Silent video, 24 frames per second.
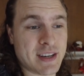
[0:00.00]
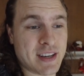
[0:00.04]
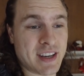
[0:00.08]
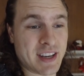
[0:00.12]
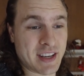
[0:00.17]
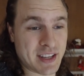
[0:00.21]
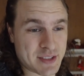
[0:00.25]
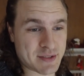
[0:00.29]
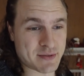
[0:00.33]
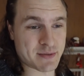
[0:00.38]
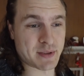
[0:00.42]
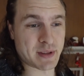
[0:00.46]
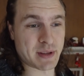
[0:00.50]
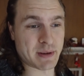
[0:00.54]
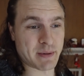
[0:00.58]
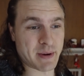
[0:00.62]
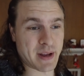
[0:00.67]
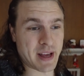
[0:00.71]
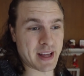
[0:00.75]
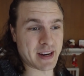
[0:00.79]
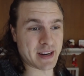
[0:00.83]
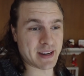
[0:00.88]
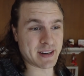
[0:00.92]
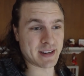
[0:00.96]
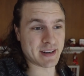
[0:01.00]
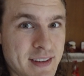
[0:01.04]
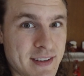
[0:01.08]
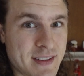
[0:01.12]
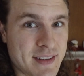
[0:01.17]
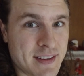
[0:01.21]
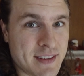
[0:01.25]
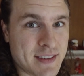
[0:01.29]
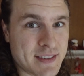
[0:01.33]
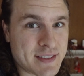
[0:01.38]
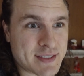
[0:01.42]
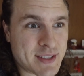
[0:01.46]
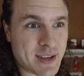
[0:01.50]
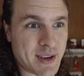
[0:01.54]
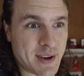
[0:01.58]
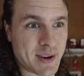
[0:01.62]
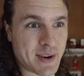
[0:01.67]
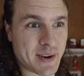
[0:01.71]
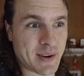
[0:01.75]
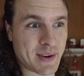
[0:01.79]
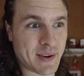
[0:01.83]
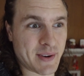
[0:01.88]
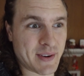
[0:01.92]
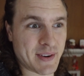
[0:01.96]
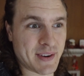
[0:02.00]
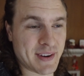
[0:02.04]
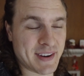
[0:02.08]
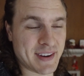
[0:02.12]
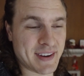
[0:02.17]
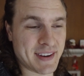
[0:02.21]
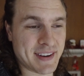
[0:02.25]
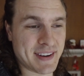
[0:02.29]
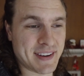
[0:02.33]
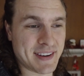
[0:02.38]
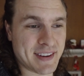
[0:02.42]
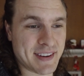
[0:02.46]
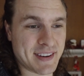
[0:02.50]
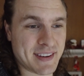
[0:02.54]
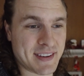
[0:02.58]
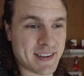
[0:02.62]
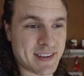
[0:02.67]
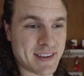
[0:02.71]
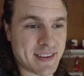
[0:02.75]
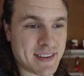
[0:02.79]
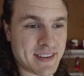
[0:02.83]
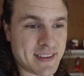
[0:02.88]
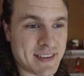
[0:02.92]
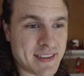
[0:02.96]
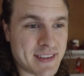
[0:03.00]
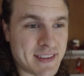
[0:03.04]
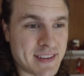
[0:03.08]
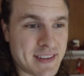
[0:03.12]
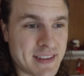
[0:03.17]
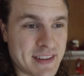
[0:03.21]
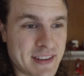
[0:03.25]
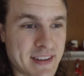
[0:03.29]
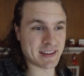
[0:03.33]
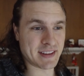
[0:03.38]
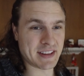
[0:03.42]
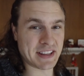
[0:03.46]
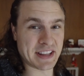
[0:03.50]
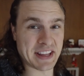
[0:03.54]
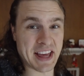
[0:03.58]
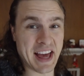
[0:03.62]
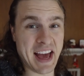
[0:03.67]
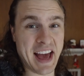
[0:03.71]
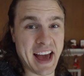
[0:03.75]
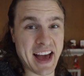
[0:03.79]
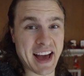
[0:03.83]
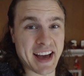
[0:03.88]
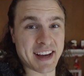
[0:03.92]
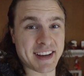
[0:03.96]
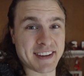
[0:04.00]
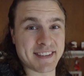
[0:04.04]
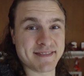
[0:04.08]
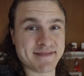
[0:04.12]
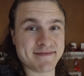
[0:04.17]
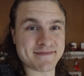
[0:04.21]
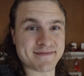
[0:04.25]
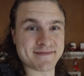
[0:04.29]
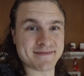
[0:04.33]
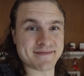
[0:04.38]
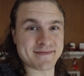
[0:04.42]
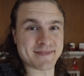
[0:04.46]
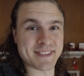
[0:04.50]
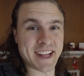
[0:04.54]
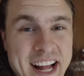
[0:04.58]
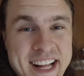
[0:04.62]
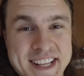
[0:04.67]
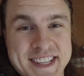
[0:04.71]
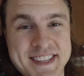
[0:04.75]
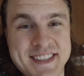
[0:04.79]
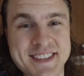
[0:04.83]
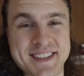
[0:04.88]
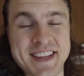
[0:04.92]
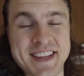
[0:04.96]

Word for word: is really red. So yeah, that's